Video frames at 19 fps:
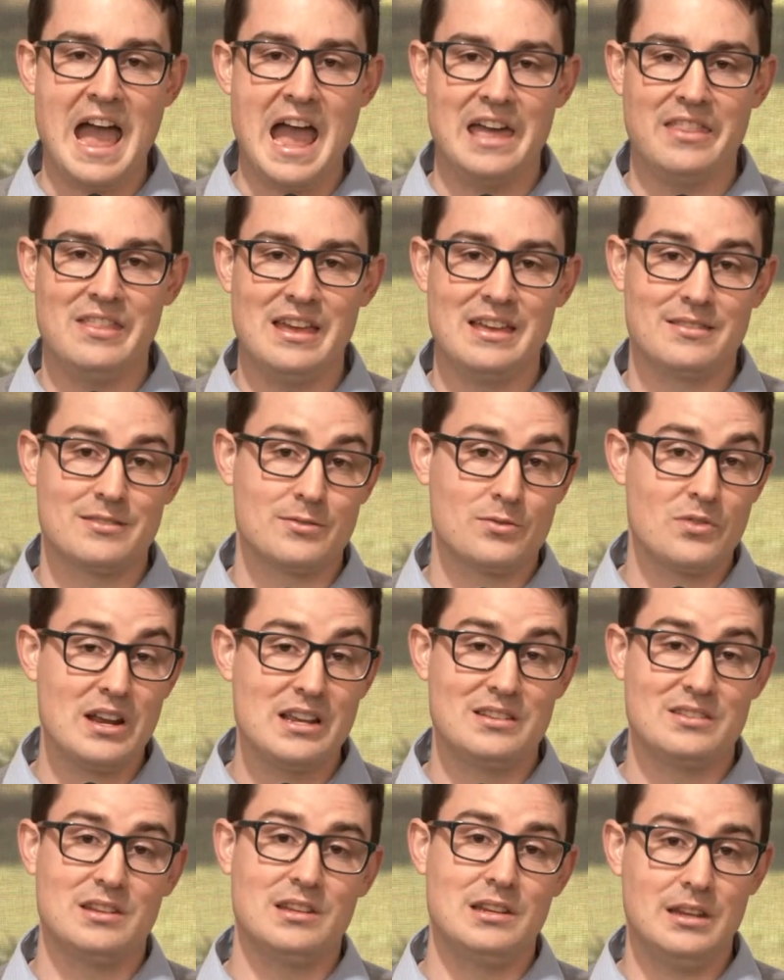and they're three
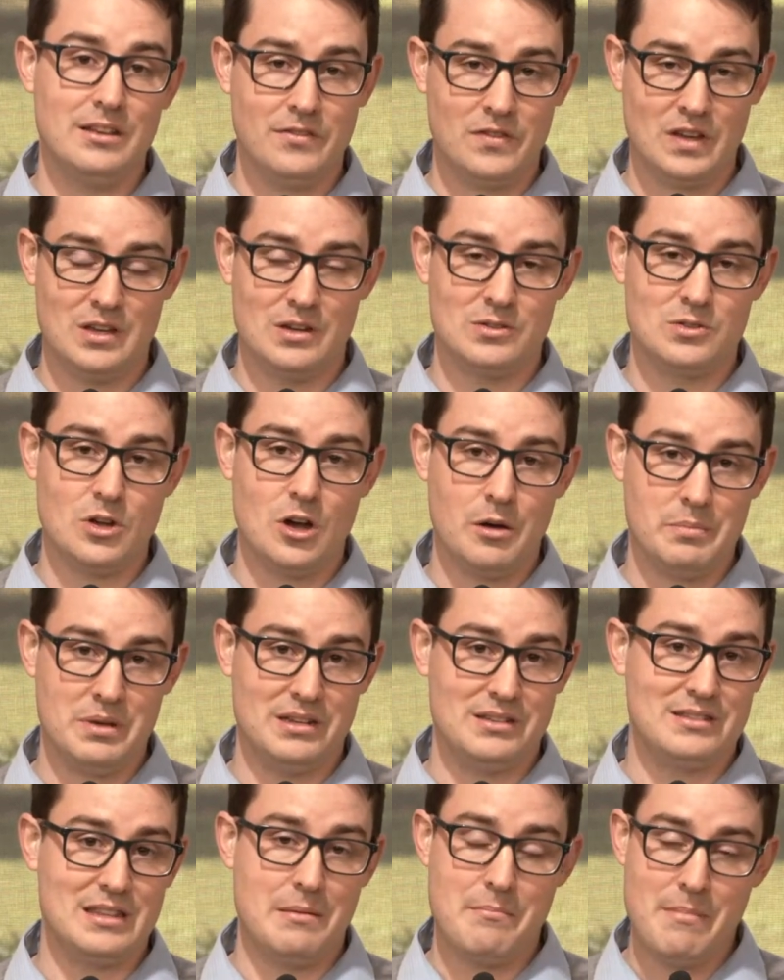significant
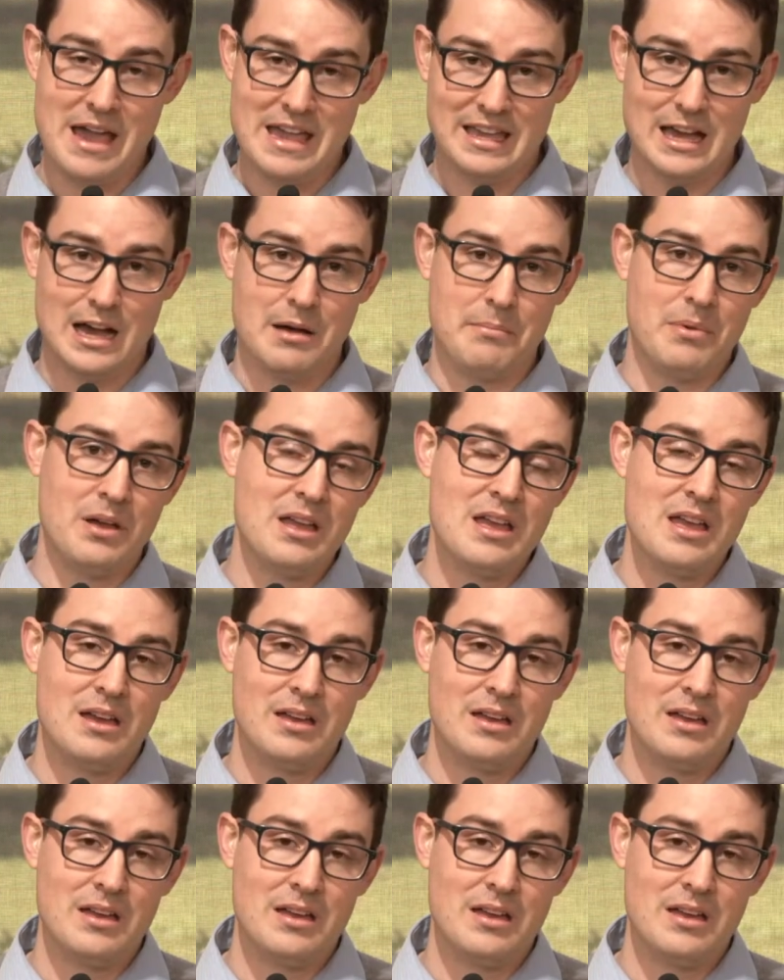topics that make up